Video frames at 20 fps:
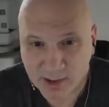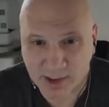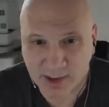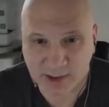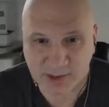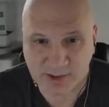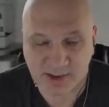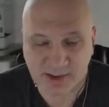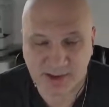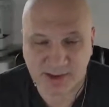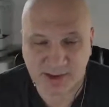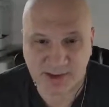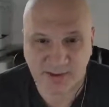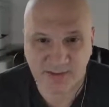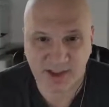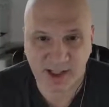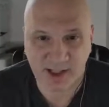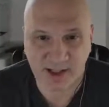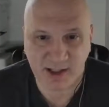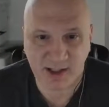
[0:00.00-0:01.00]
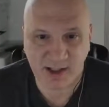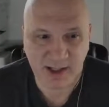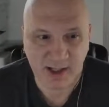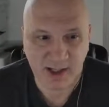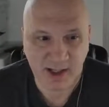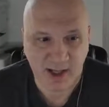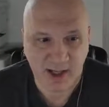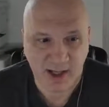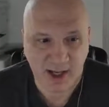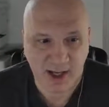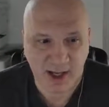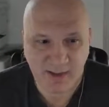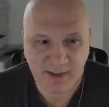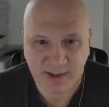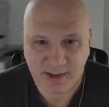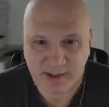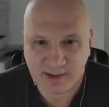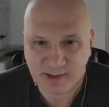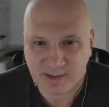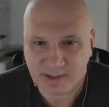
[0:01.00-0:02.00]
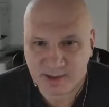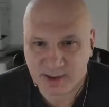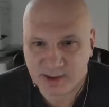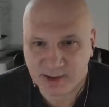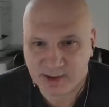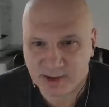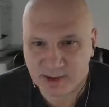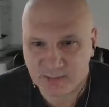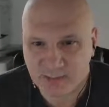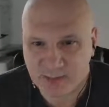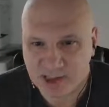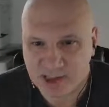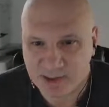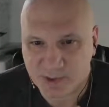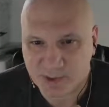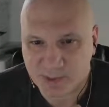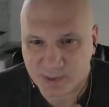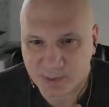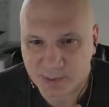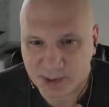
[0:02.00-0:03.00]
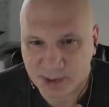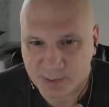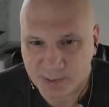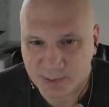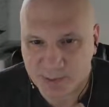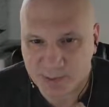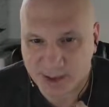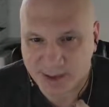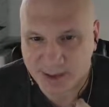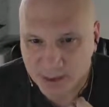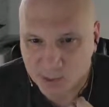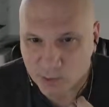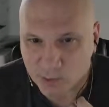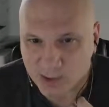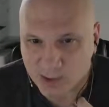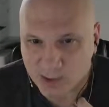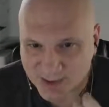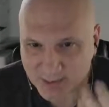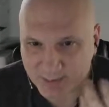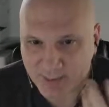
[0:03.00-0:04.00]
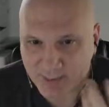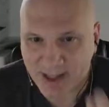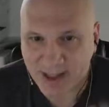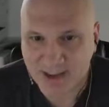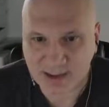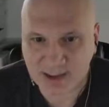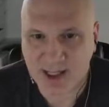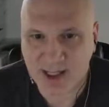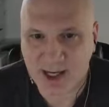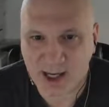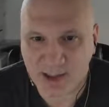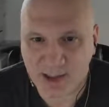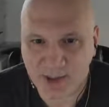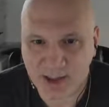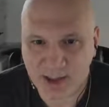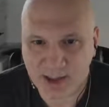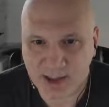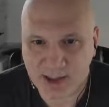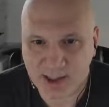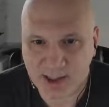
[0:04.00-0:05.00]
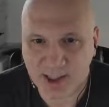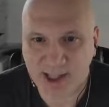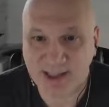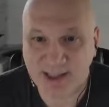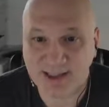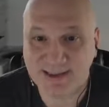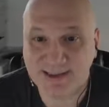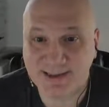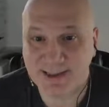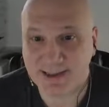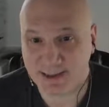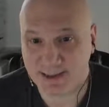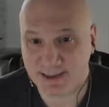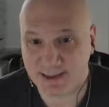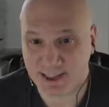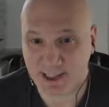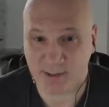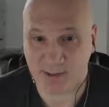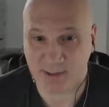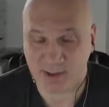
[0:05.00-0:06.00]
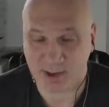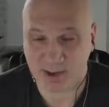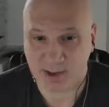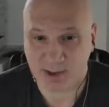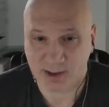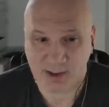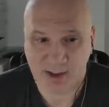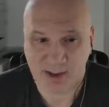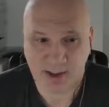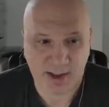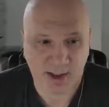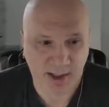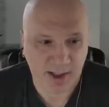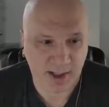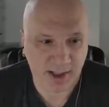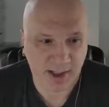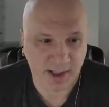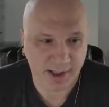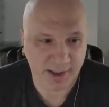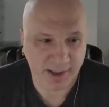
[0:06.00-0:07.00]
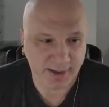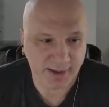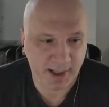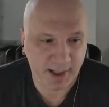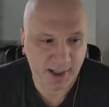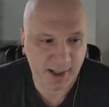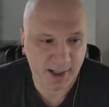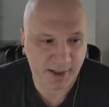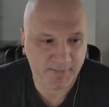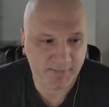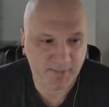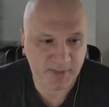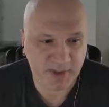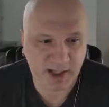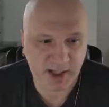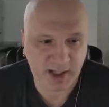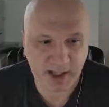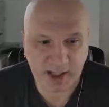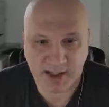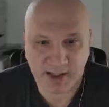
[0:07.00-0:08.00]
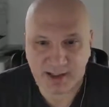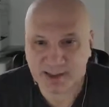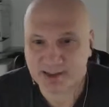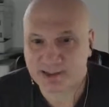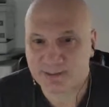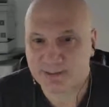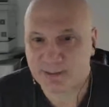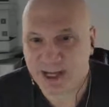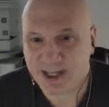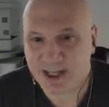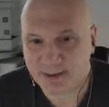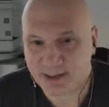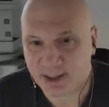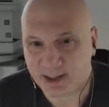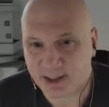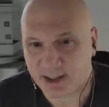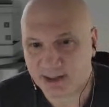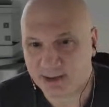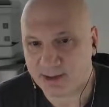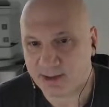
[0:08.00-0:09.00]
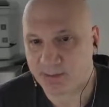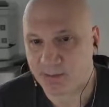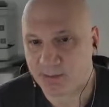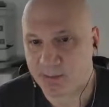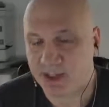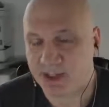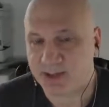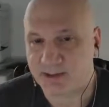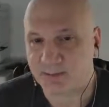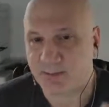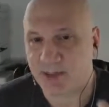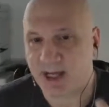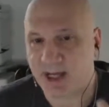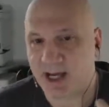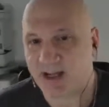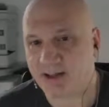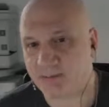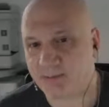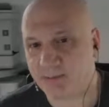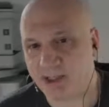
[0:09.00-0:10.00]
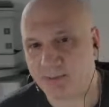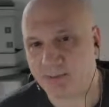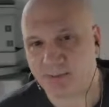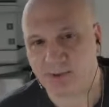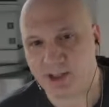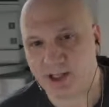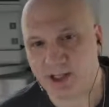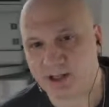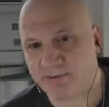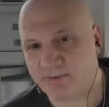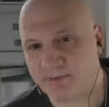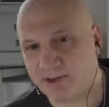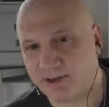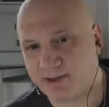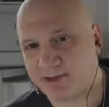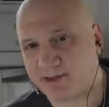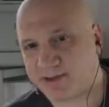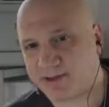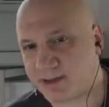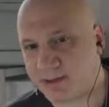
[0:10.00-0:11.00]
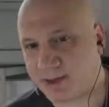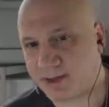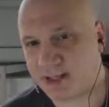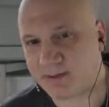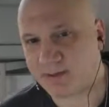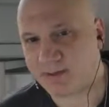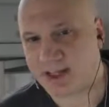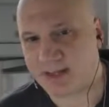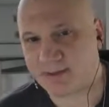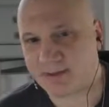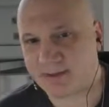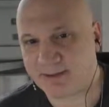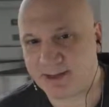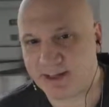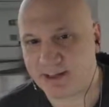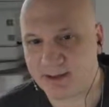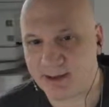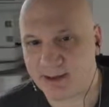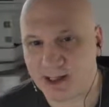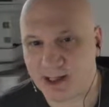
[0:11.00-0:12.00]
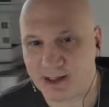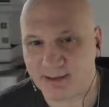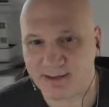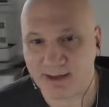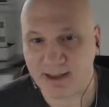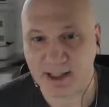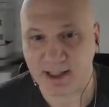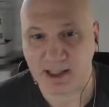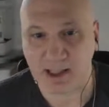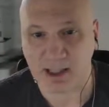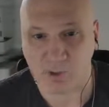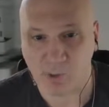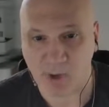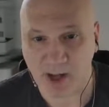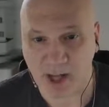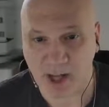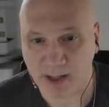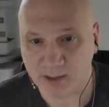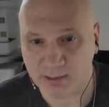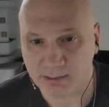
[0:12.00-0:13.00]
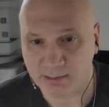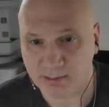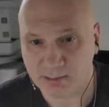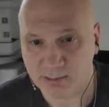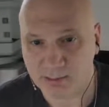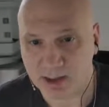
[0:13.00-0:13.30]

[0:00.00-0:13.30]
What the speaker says: your sensitive data. And these are things that reasonable people, I think, would expect to happen and didn't happen. And I think it's a bad thing. I think it's bad that people kind of run to the cloud in a non-thinking way